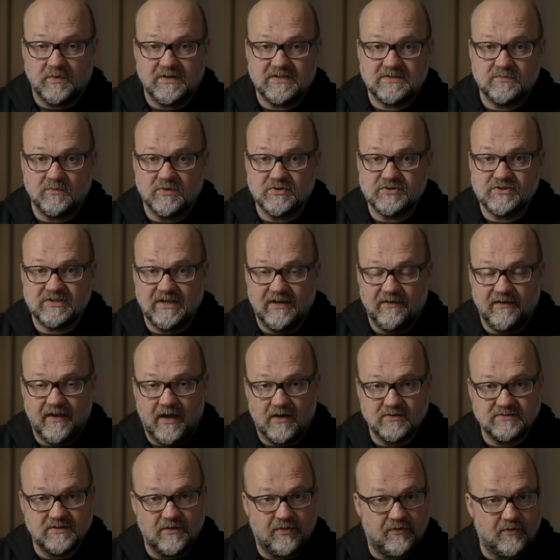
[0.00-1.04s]
which was
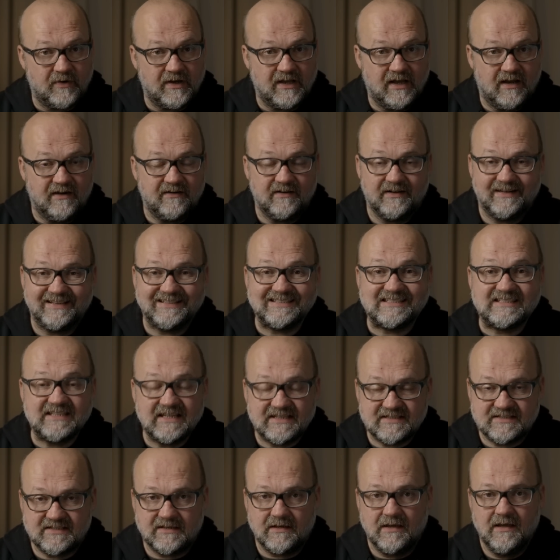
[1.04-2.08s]

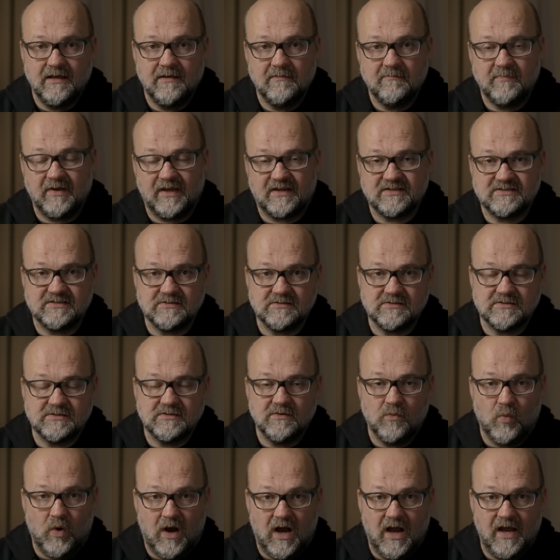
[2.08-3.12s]
10,360
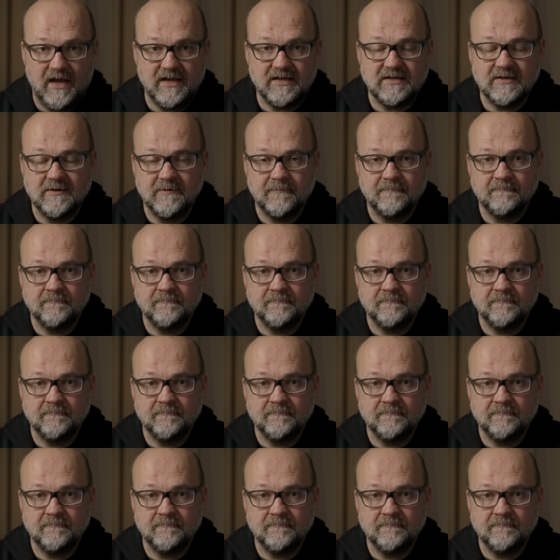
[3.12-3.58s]
pixels wide.